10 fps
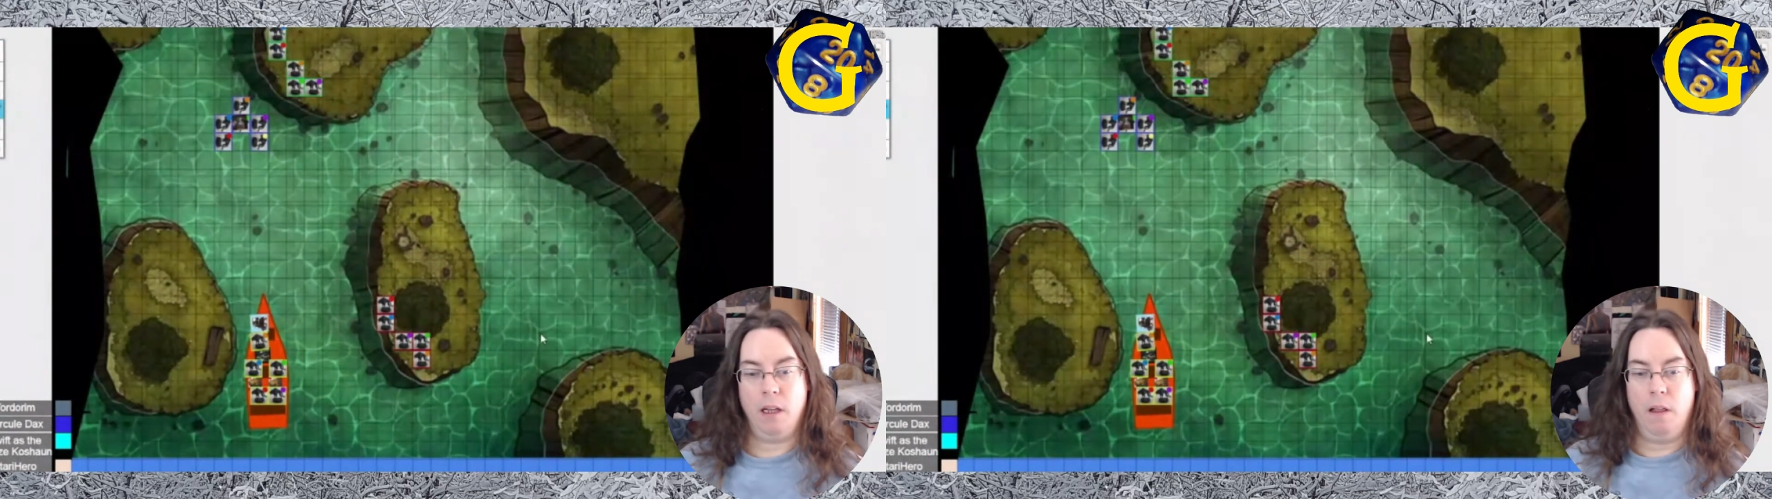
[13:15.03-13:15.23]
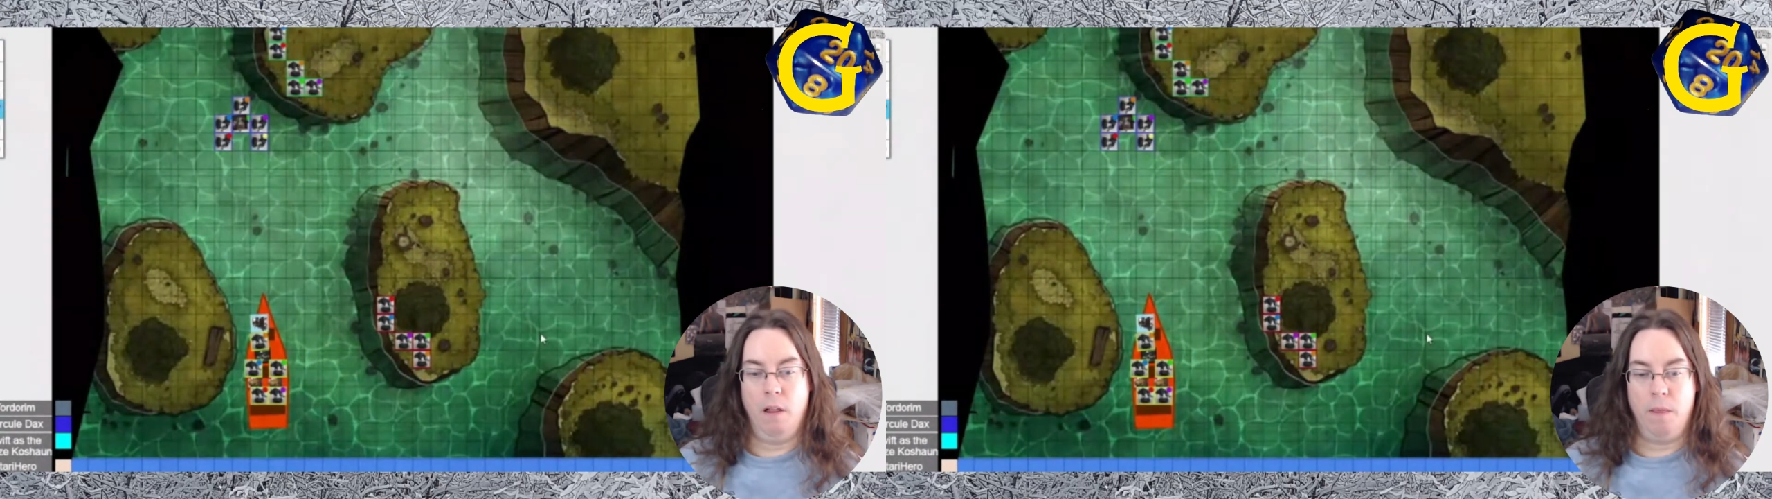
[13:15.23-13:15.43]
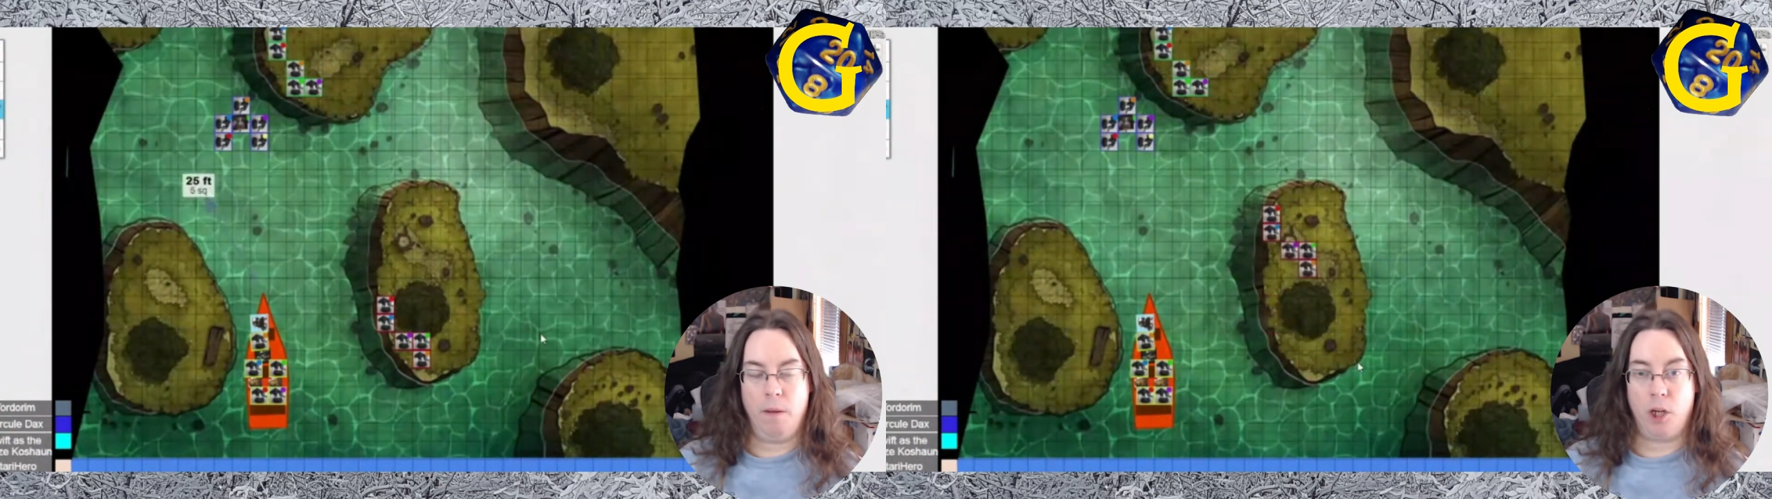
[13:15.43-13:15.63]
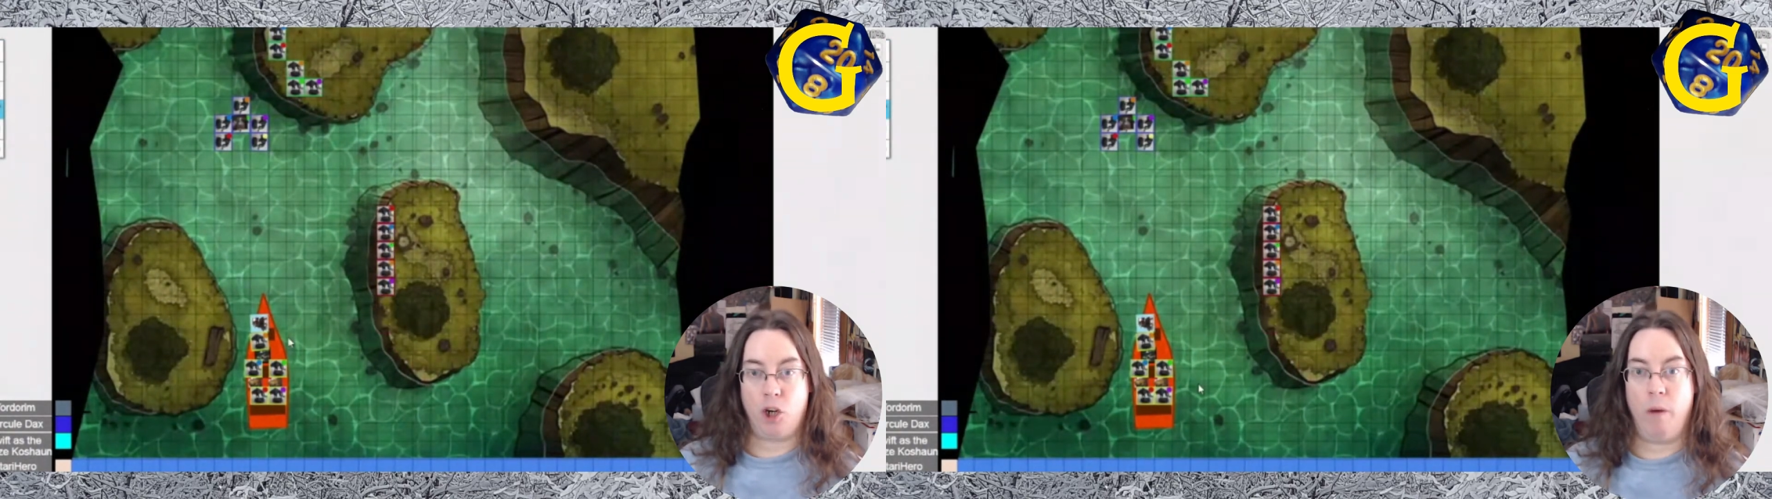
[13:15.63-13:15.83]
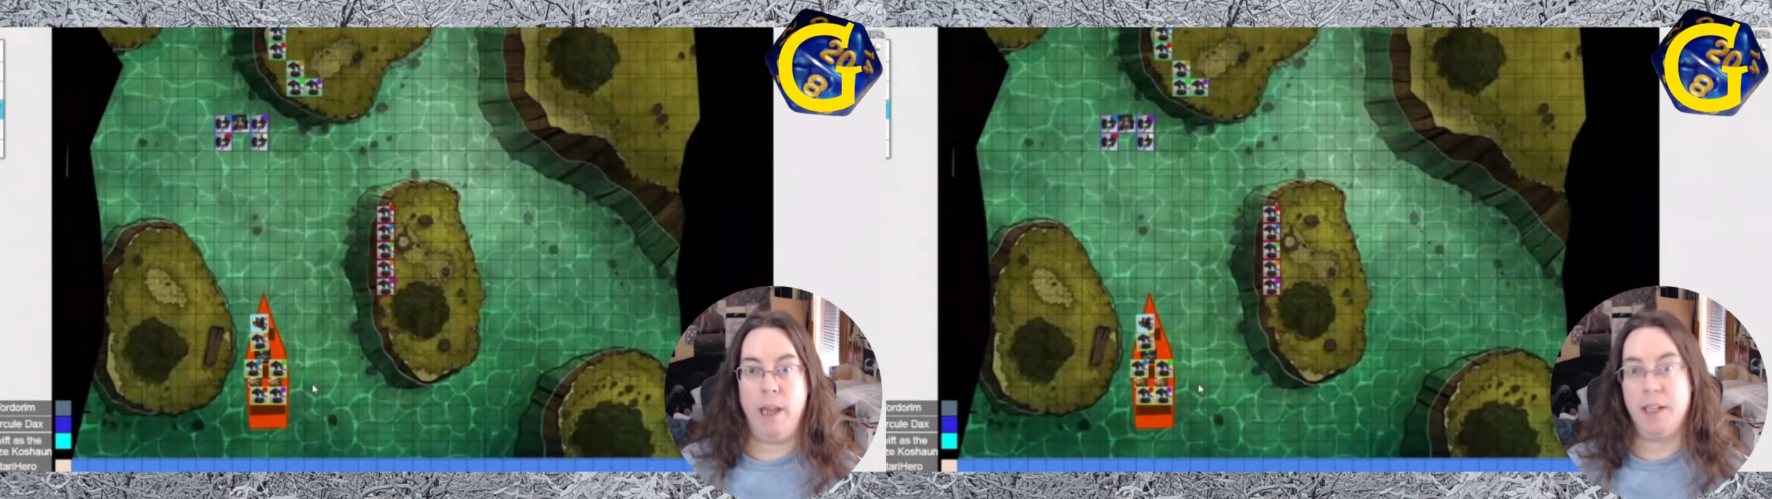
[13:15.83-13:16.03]
the
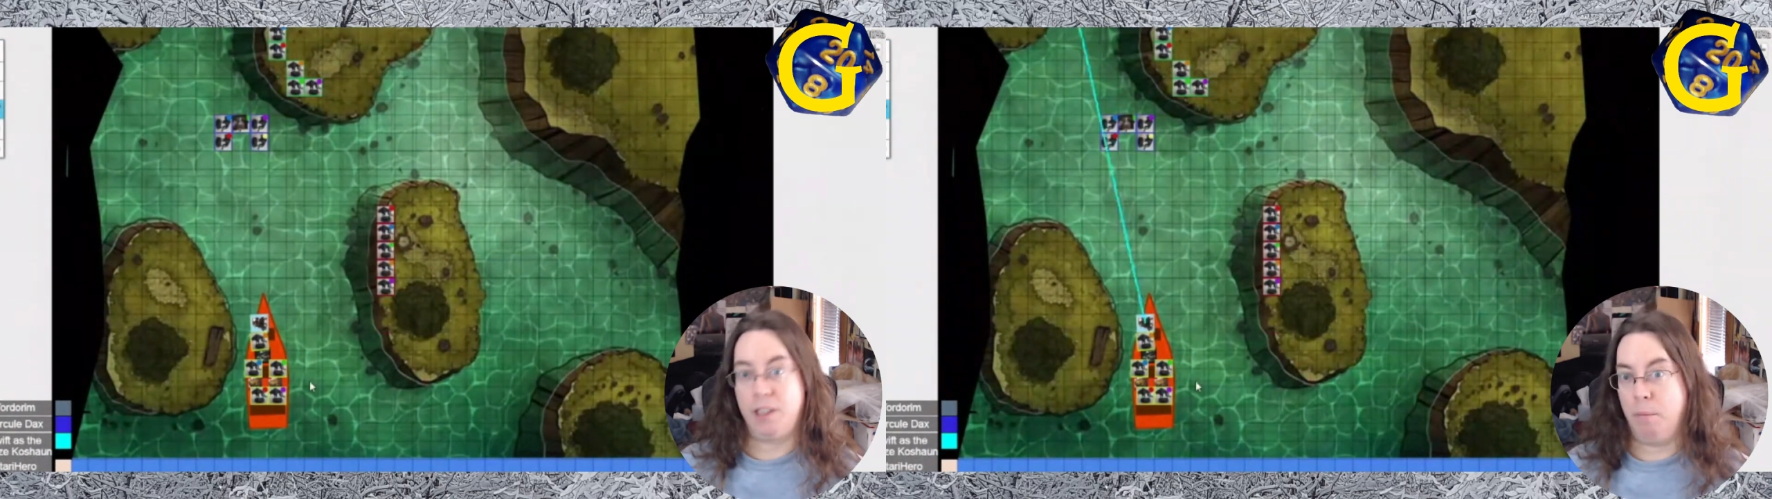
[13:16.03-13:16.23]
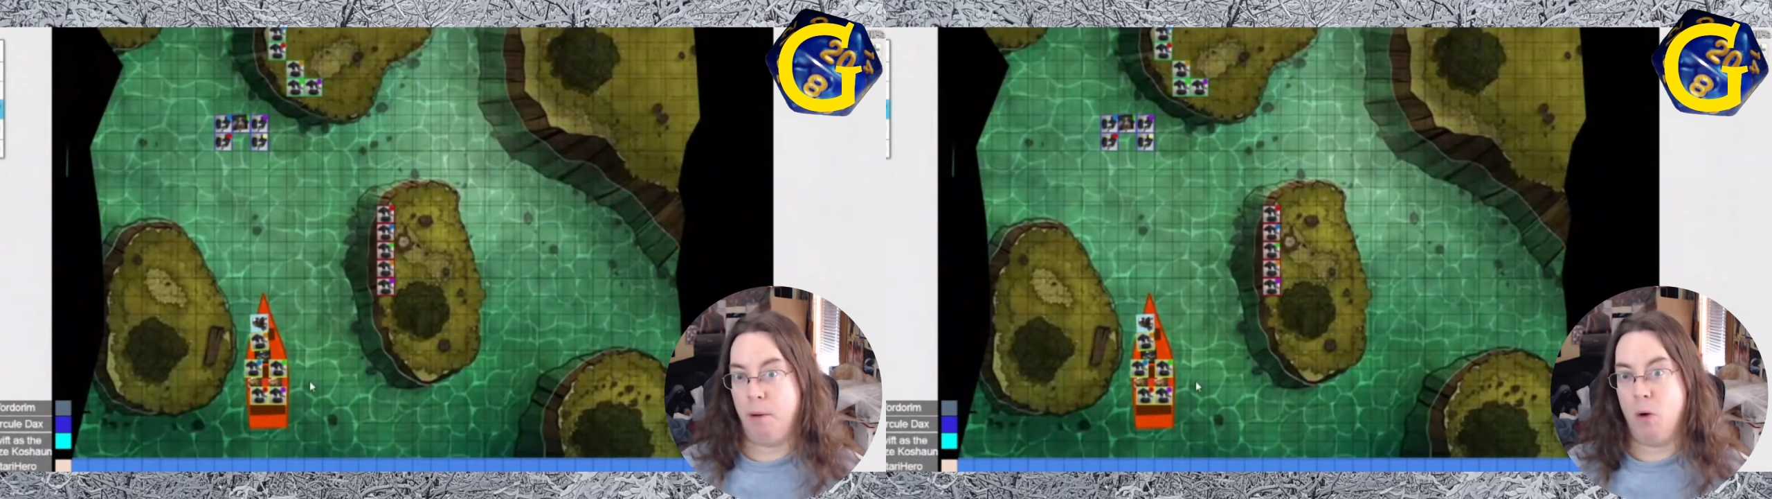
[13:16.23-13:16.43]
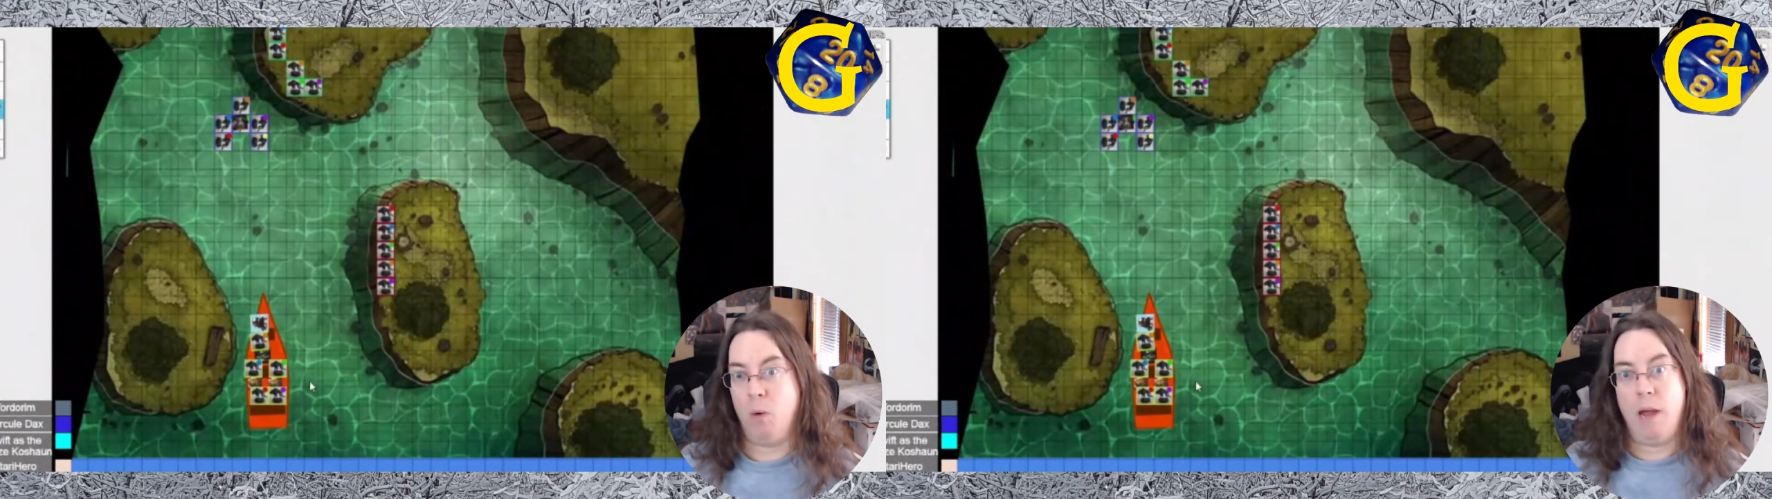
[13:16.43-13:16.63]
terrain is their boat